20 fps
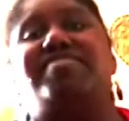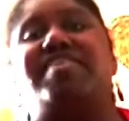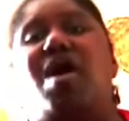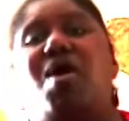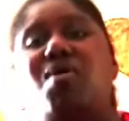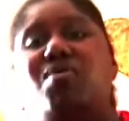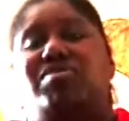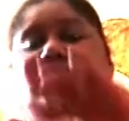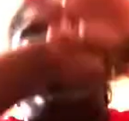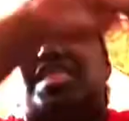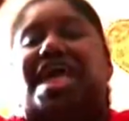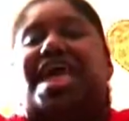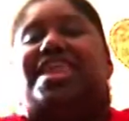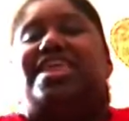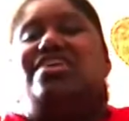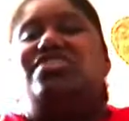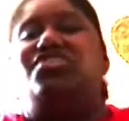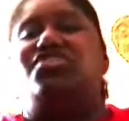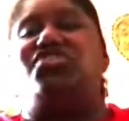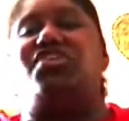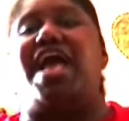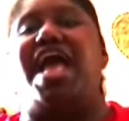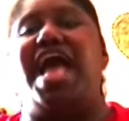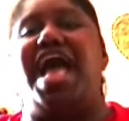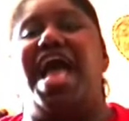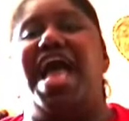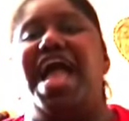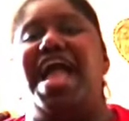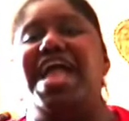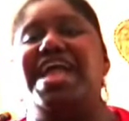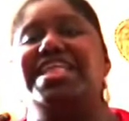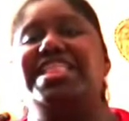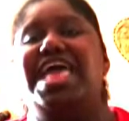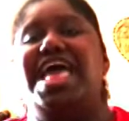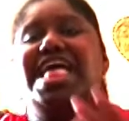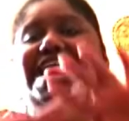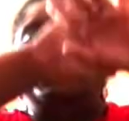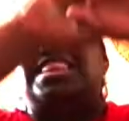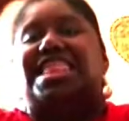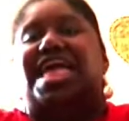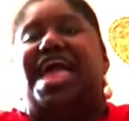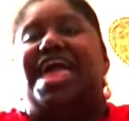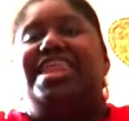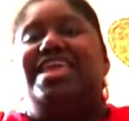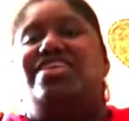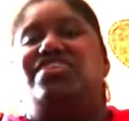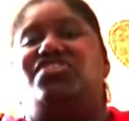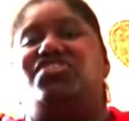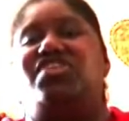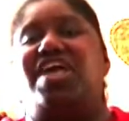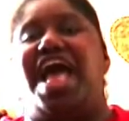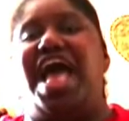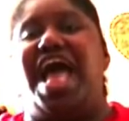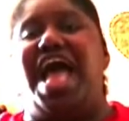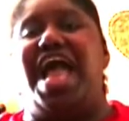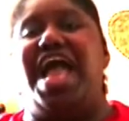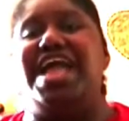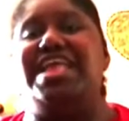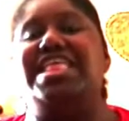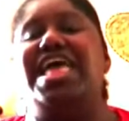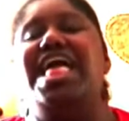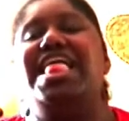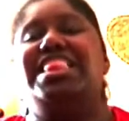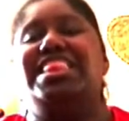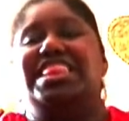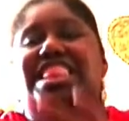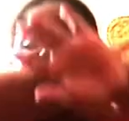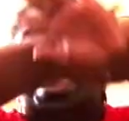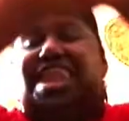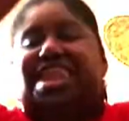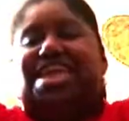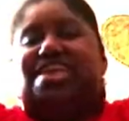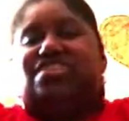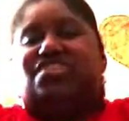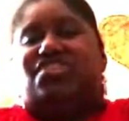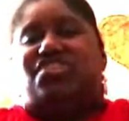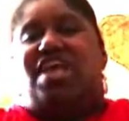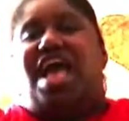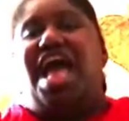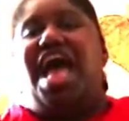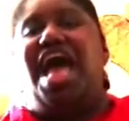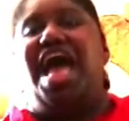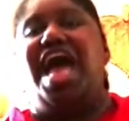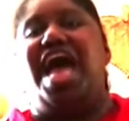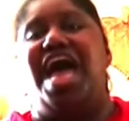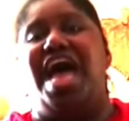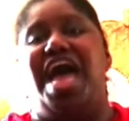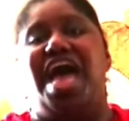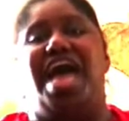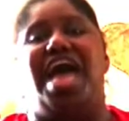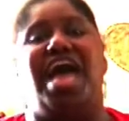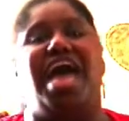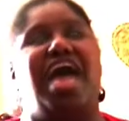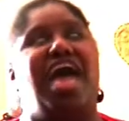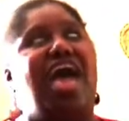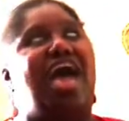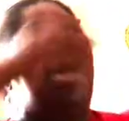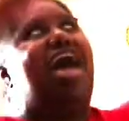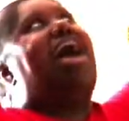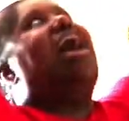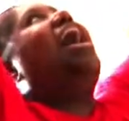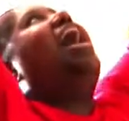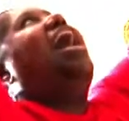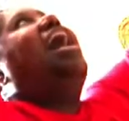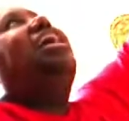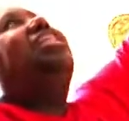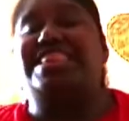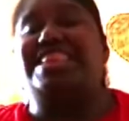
So let it shine, let it shine, let it shine.